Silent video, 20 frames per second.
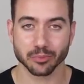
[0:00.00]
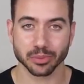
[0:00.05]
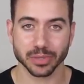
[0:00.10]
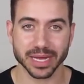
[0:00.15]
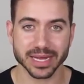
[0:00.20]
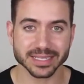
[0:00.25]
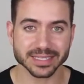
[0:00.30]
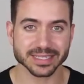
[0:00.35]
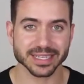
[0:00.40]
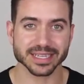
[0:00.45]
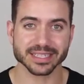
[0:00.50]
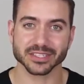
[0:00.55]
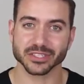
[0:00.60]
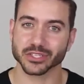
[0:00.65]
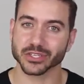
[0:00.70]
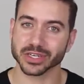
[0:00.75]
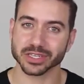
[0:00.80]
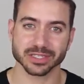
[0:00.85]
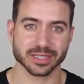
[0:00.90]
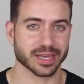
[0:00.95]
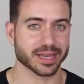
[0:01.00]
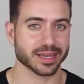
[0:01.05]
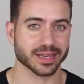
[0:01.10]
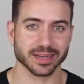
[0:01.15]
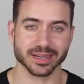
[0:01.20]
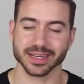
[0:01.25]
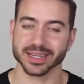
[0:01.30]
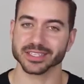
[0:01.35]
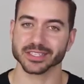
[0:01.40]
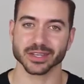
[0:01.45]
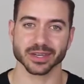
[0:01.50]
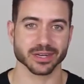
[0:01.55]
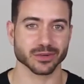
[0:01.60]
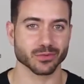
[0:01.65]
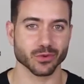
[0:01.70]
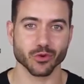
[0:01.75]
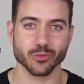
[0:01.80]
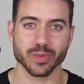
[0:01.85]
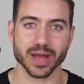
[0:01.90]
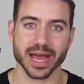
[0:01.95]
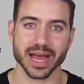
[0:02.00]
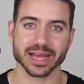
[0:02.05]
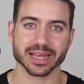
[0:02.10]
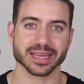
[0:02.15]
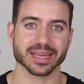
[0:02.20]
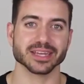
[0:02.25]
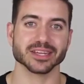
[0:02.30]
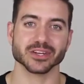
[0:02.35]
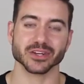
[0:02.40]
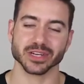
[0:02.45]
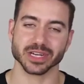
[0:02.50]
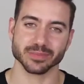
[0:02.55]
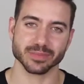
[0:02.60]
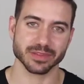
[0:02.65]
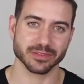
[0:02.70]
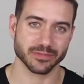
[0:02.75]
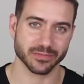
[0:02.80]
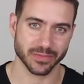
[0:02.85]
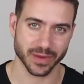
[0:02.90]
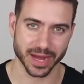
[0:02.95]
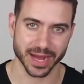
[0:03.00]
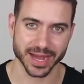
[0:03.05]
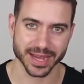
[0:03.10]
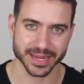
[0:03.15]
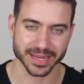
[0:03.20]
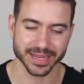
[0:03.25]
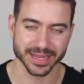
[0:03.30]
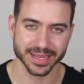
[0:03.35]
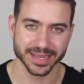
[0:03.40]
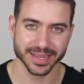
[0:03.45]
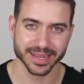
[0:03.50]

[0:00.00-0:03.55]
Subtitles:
Plus, it's just hair. It's gonna grow back and you're gonna be fine.